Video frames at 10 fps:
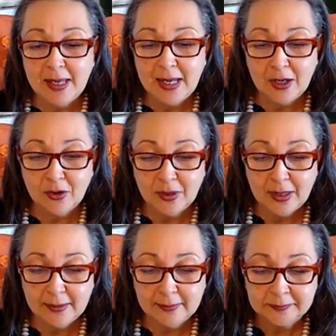in
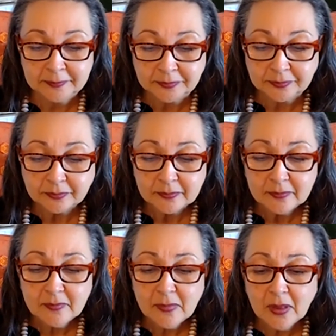the area?
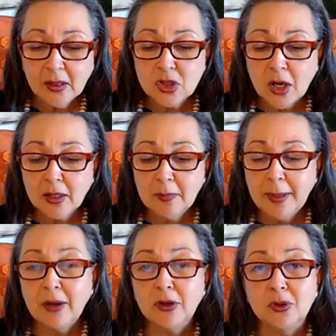
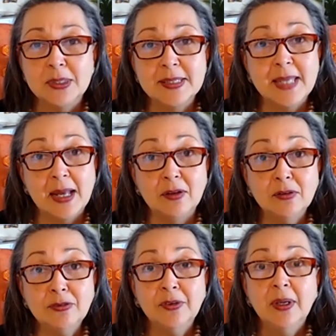Talk about
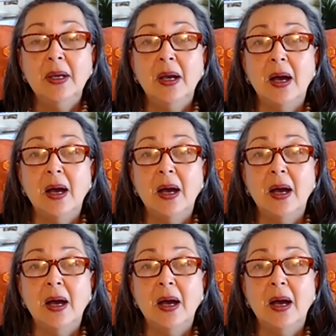yourself